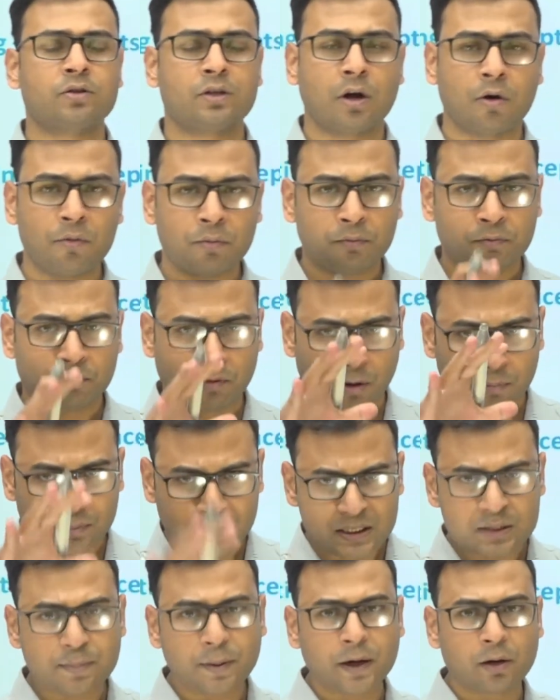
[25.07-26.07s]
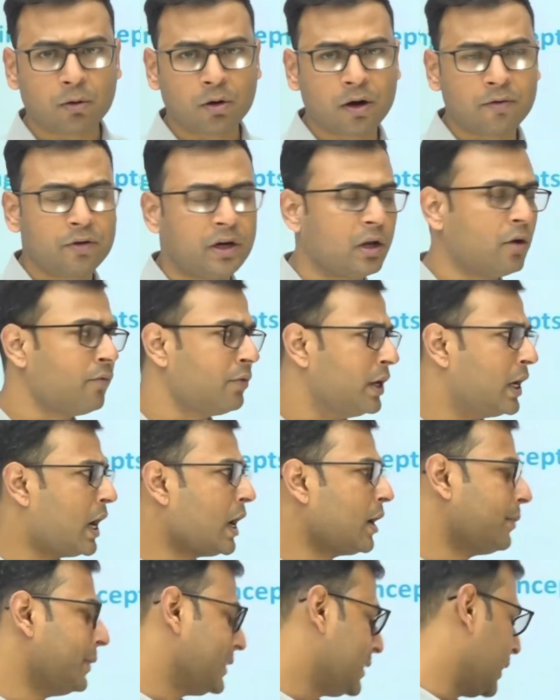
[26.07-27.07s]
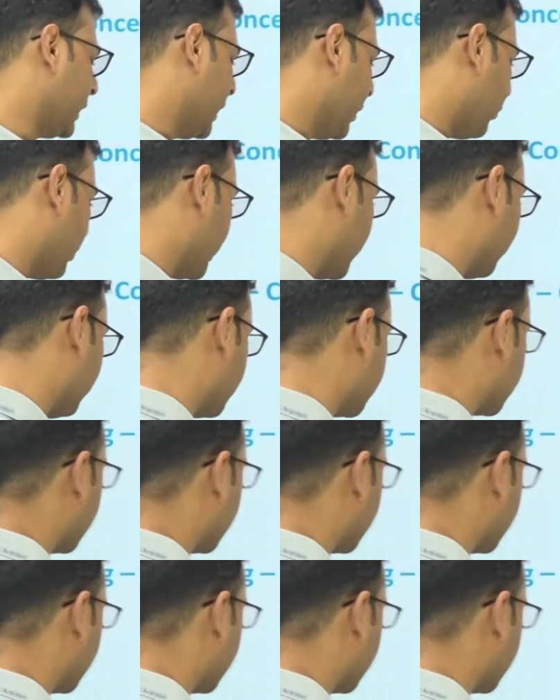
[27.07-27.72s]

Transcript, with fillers: Now from this particular video we are basically going to